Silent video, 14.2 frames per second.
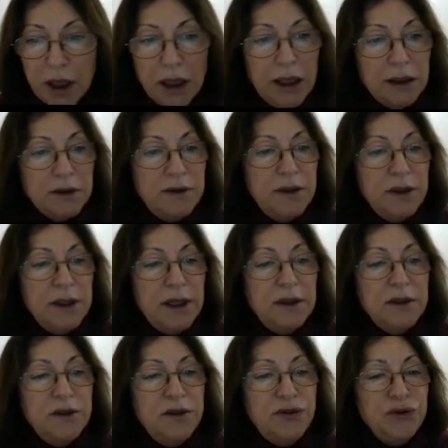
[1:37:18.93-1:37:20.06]
and there
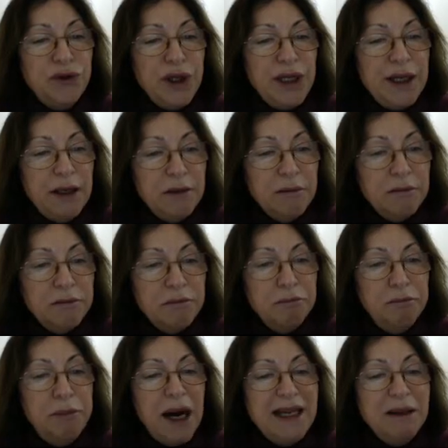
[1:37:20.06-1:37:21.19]
are 3
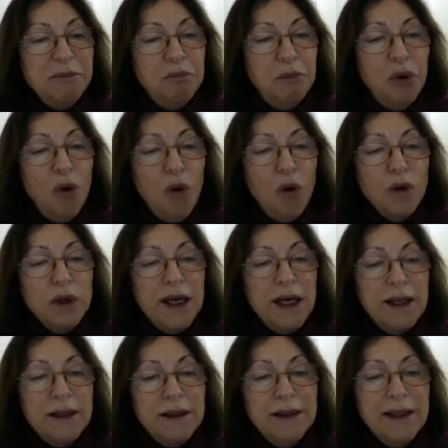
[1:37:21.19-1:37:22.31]

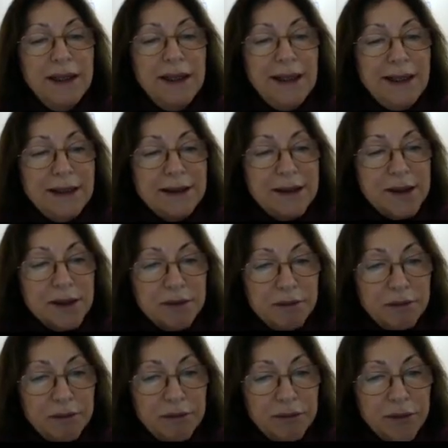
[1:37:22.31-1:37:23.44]
bipolar
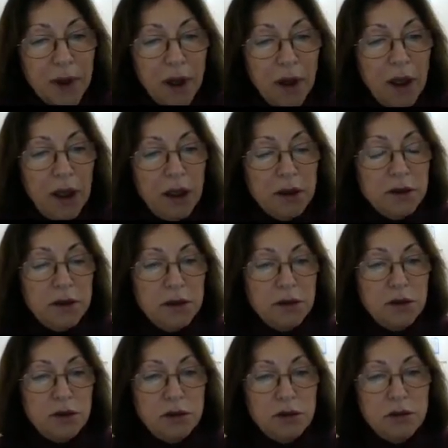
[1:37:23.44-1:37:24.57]
leads. And
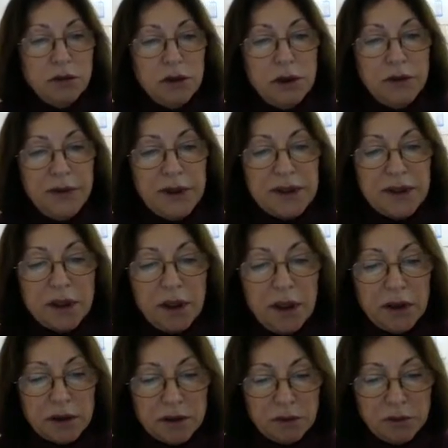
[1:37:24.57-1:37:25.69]
to
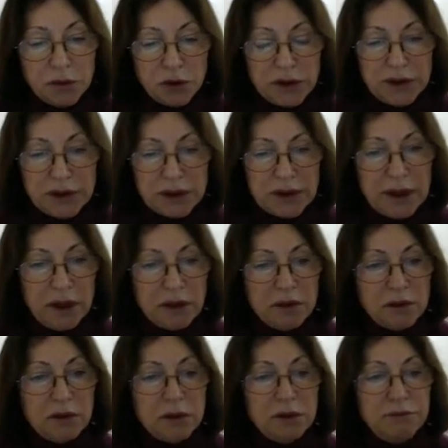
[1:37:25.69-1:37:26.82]
investigate more
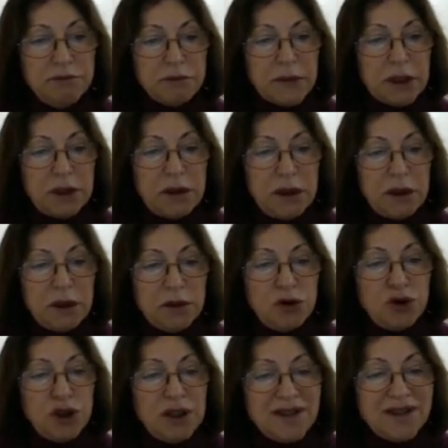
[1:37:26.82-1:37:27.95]
detailed, the
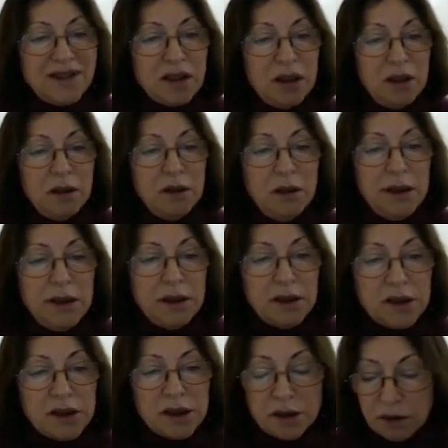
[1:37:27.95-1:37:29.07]
chest
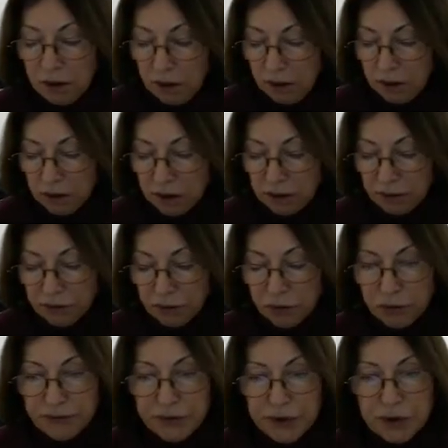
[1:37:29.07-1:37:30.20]
leads are
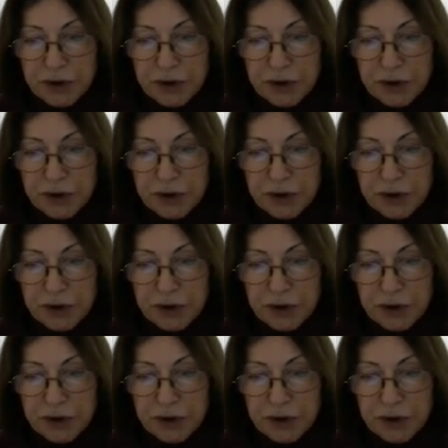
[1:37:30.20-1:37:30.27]
involved